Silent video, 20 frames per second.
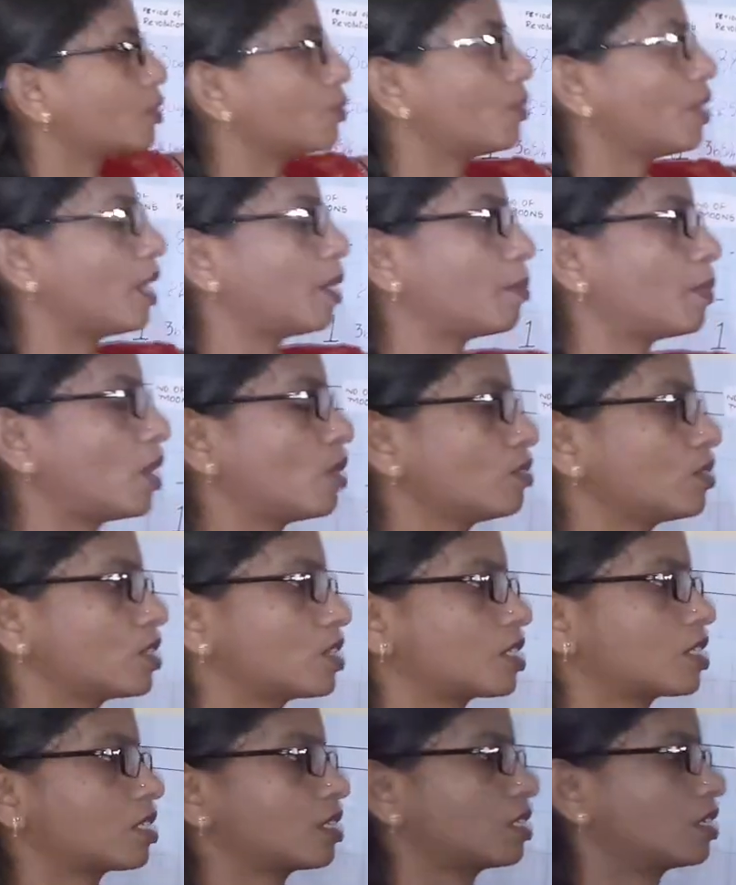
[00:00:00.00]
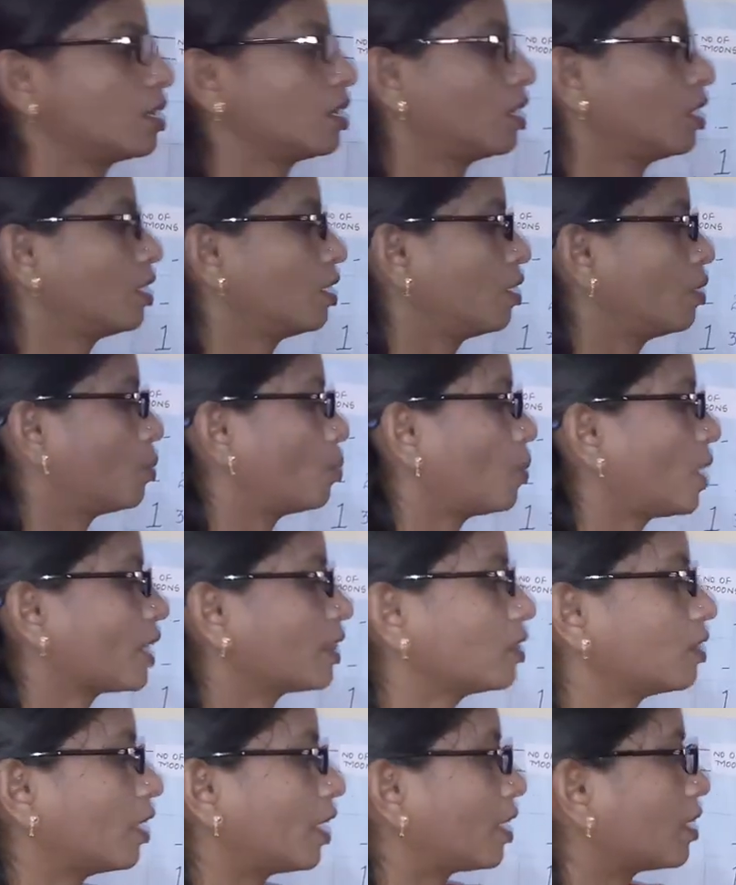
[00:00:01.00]
you about one
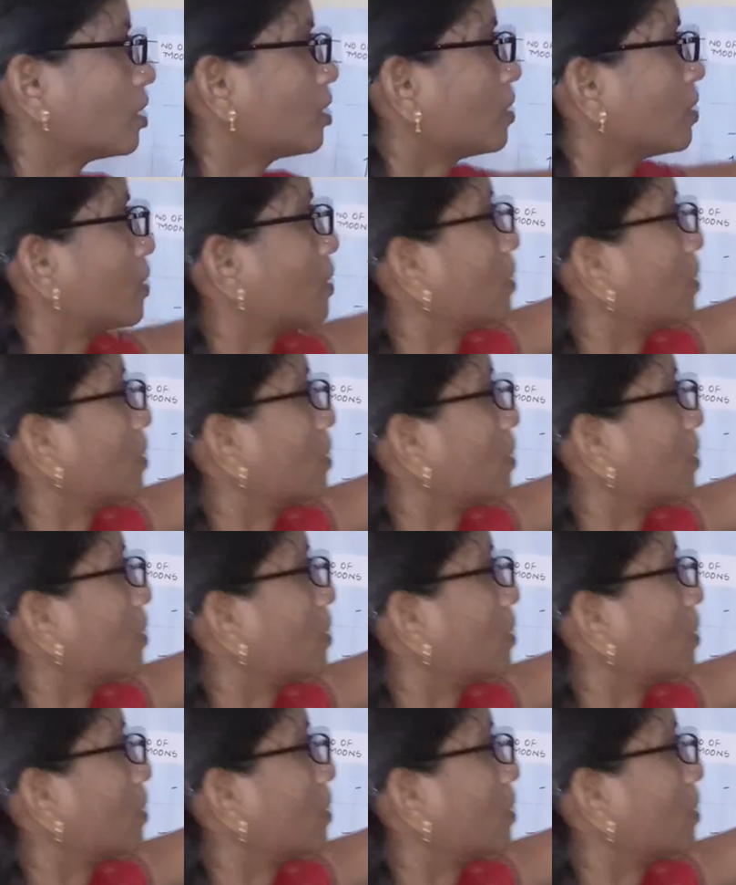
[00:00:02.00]
thing.